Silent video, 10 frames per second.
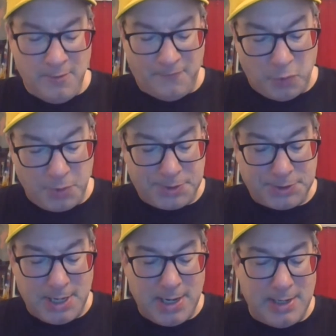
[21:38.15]
4th
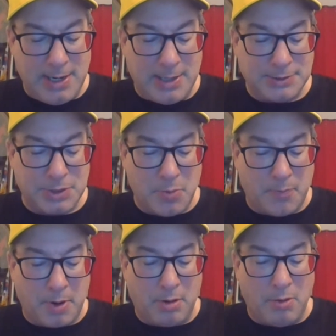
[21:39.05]
seed is the
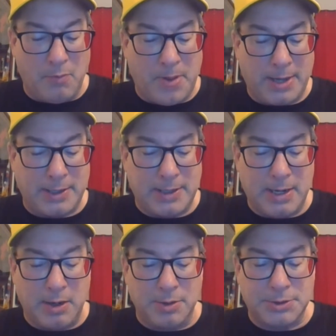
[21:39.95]
Burrell
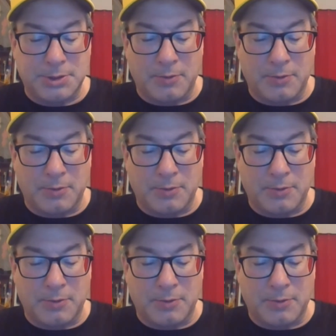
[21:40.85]
Buccaneers,